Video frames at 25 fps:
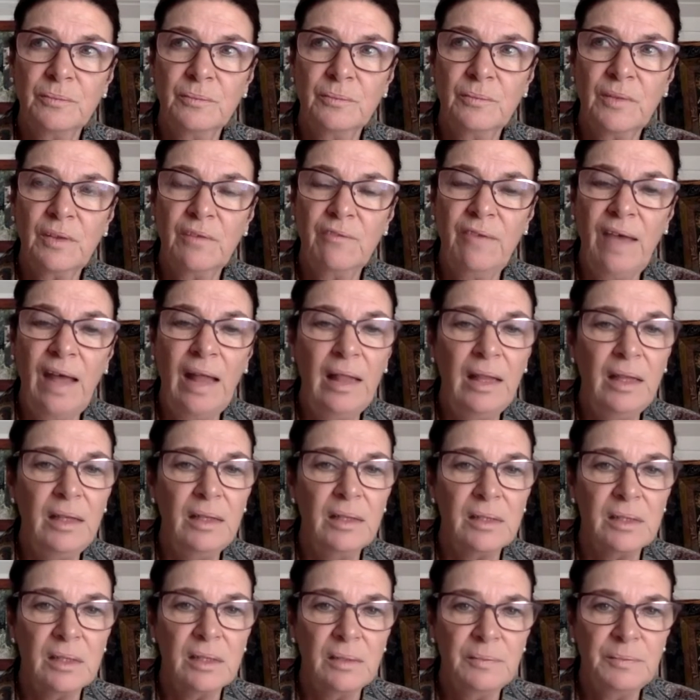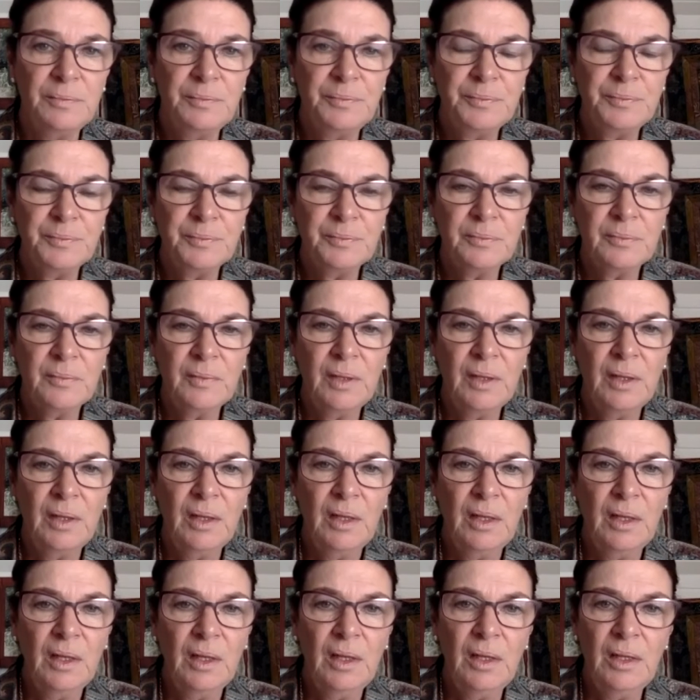valid.
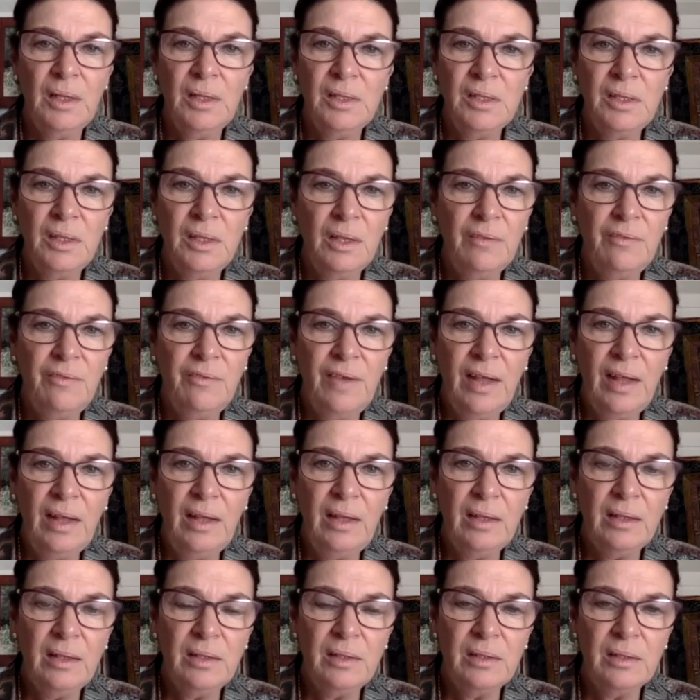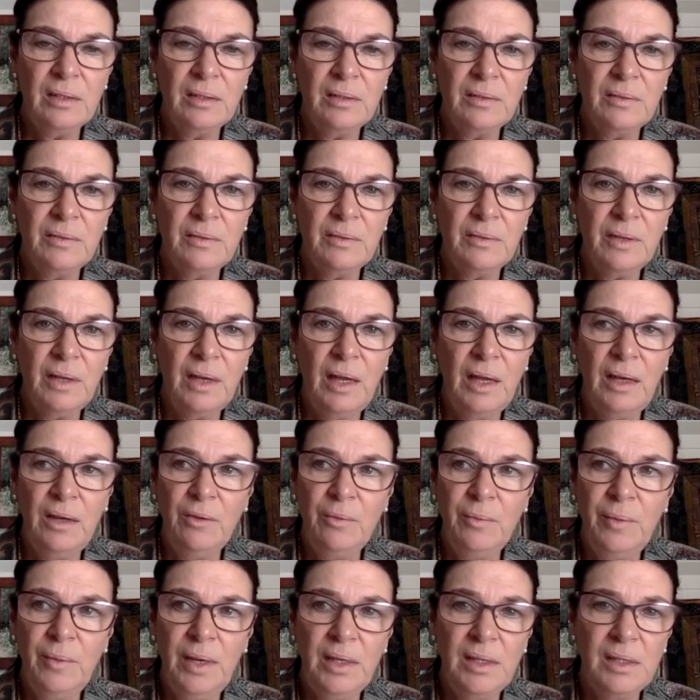It's not valid. I
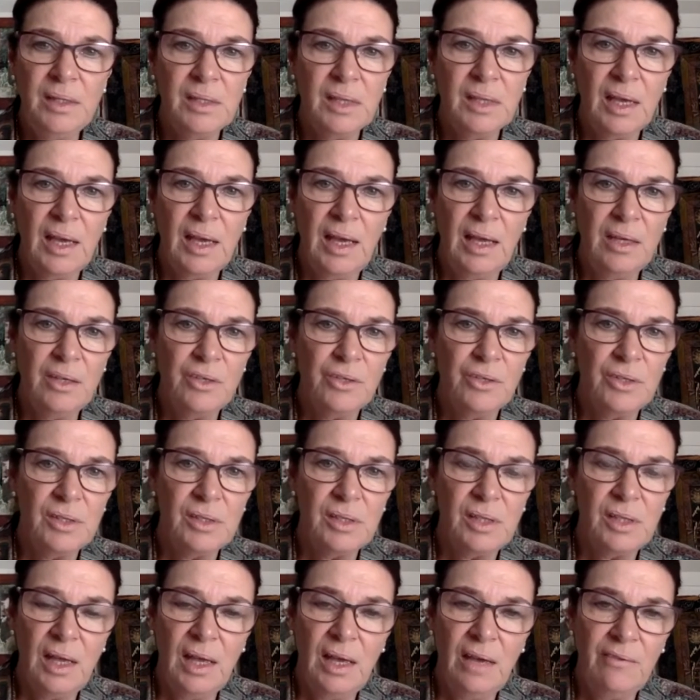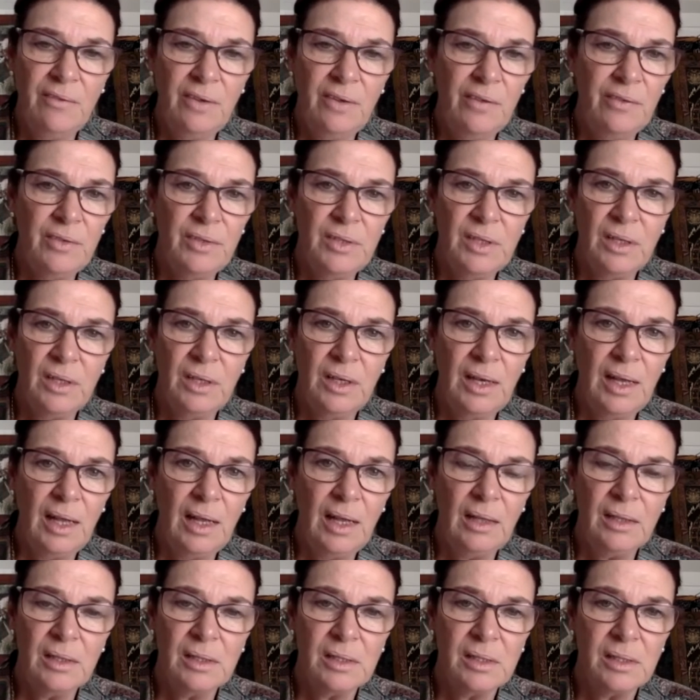know many psychiatrists, they have never done
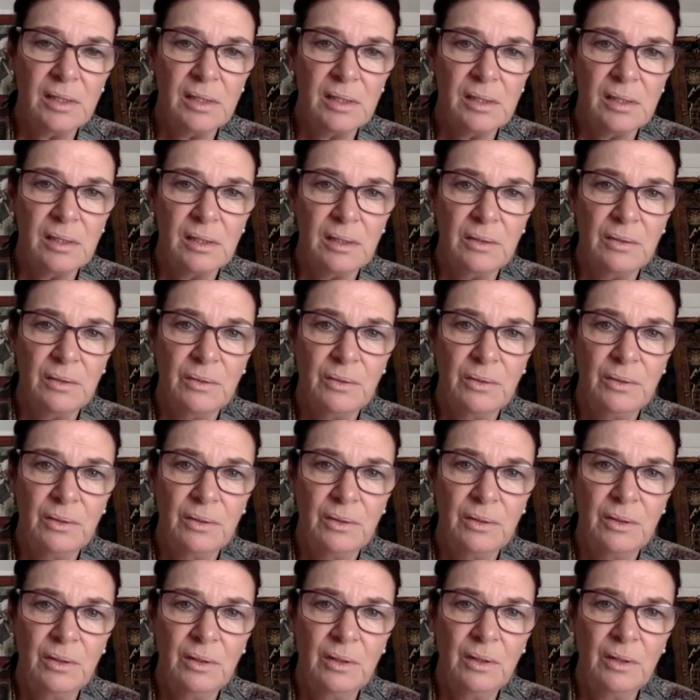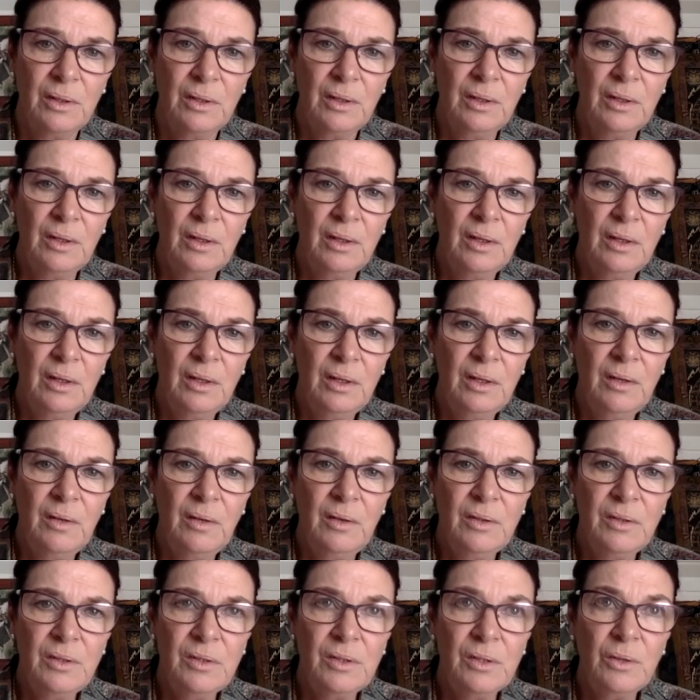analysis.
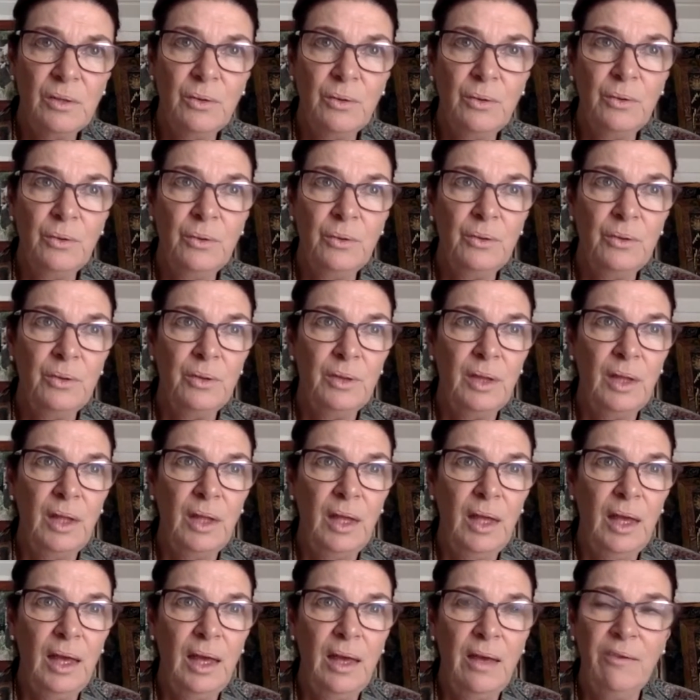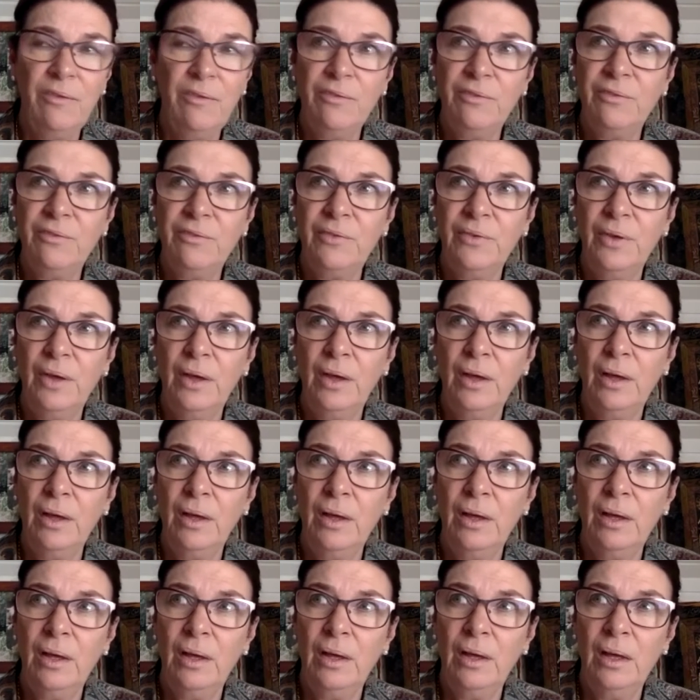So they have
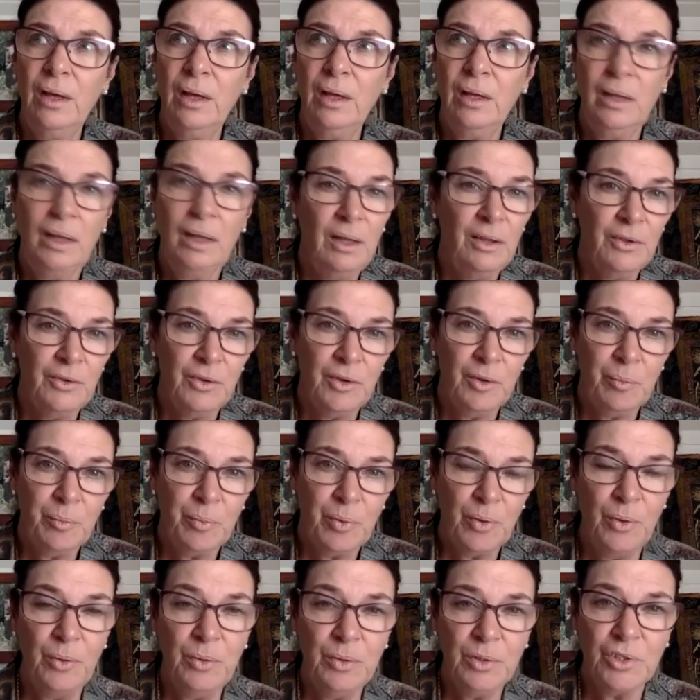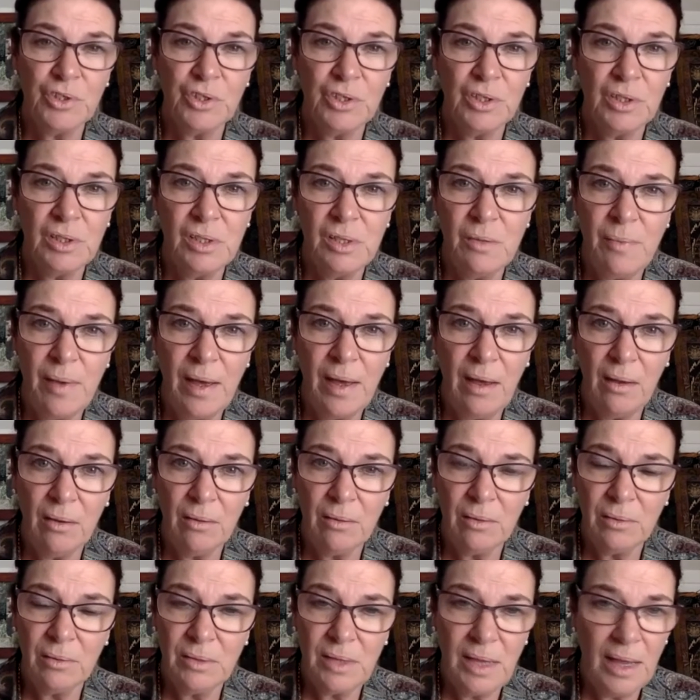another approach. It's about
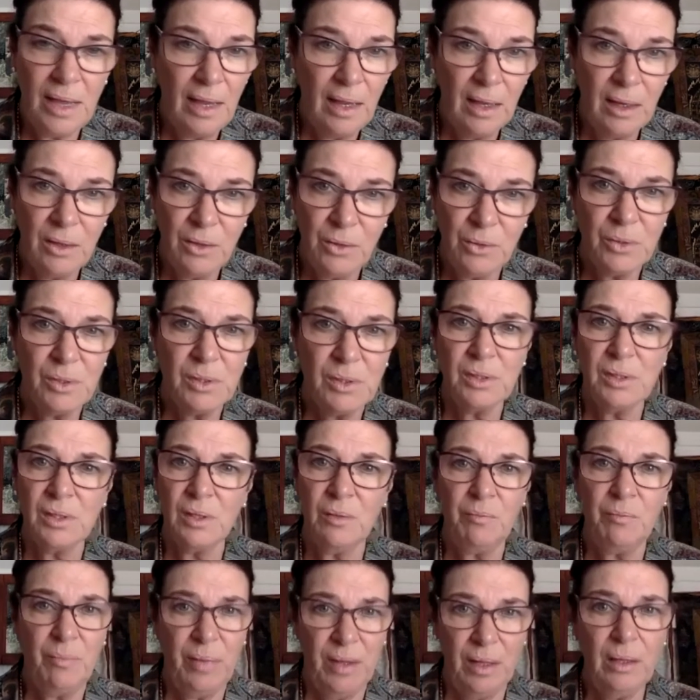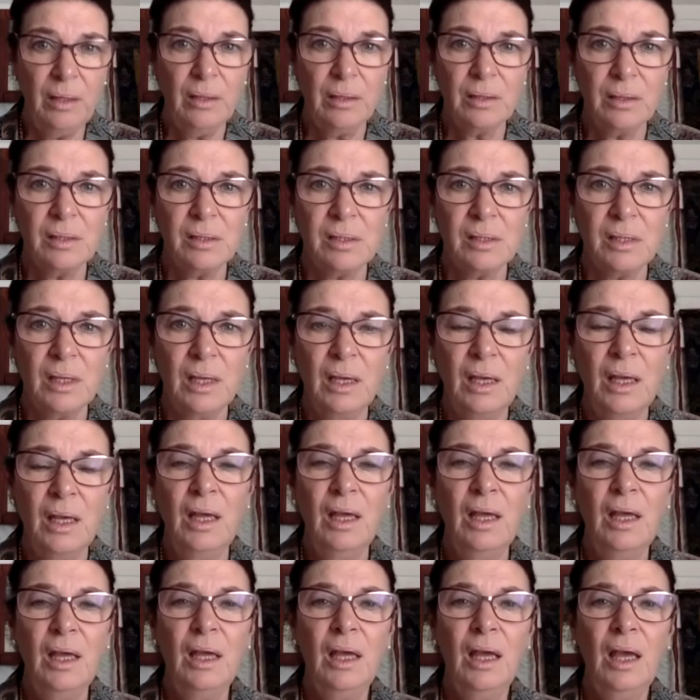diagnosis and pills.
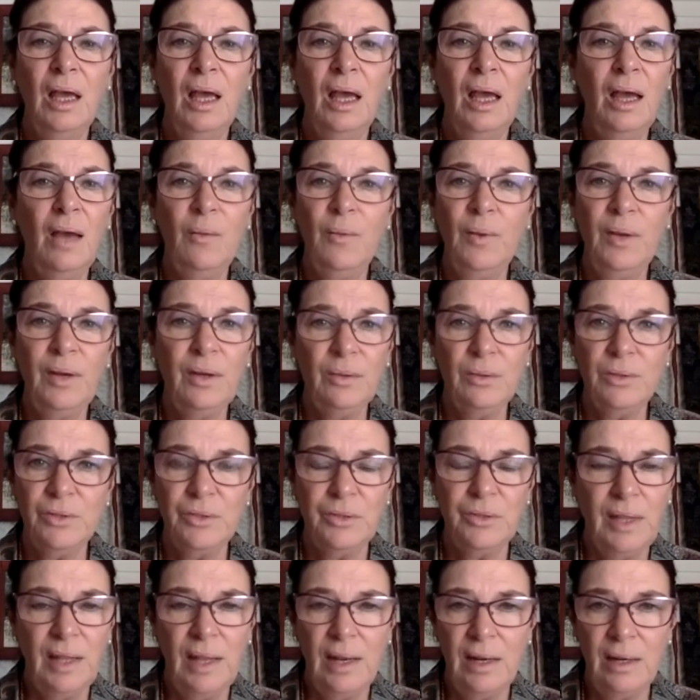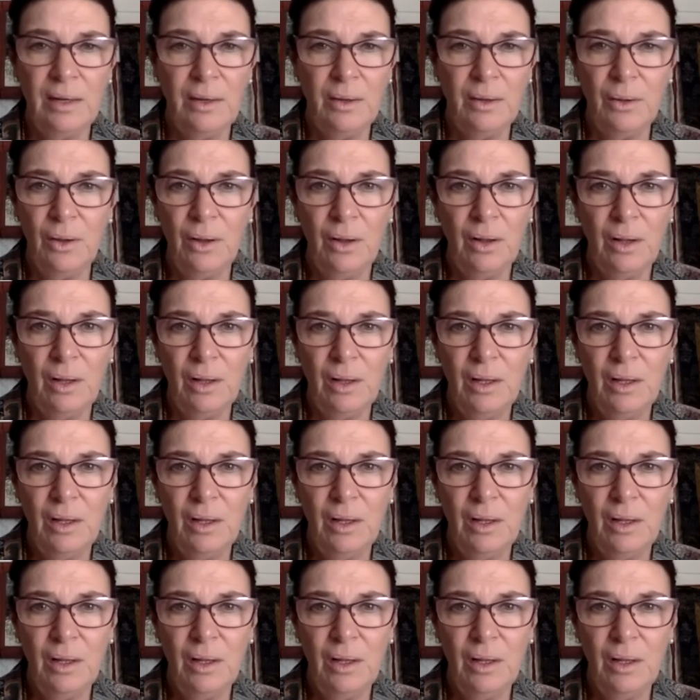And we don't do that at all.